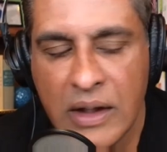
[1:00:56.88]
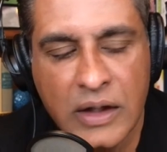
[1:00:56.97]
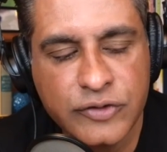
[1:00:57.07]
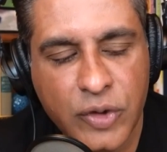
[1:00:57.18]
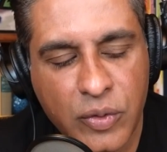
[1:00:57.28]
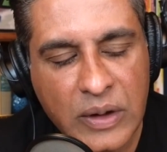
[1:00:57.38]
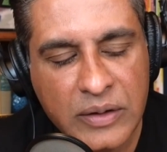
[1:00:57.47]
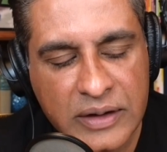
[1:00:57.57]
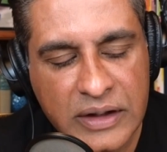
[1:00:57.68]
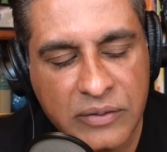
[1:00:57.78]
So
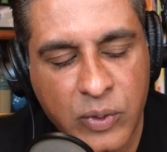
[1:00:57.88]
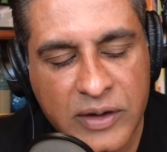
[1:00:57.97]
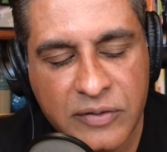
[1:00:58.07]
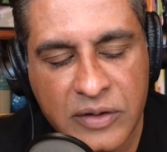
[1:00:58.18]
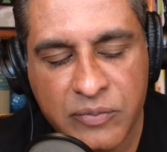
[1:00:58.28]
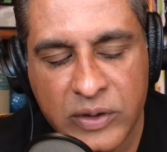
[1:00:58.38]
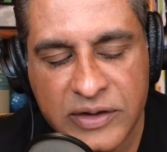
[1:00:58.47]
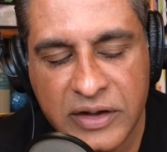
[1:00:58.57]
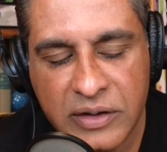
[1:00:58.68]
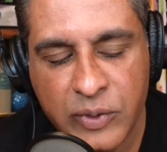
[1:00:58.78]
when
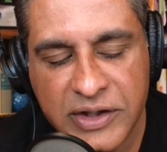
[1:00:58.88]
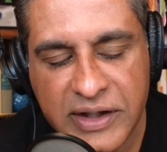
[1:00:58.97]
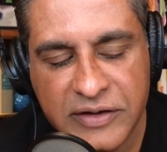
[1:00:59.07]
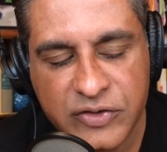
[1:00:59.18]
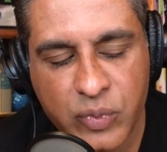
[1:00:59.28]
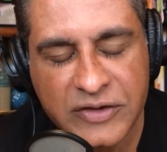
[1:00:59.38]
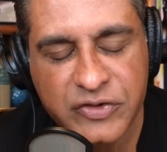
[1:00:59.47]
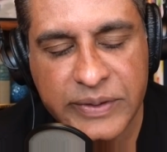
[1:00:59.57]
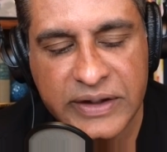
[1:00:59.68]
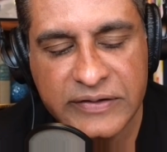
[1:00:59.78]
you get these
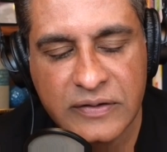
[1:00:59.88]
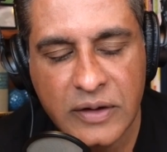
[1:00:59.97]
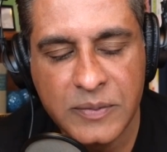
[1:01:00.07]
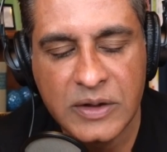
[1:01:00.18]
recipes, I mean,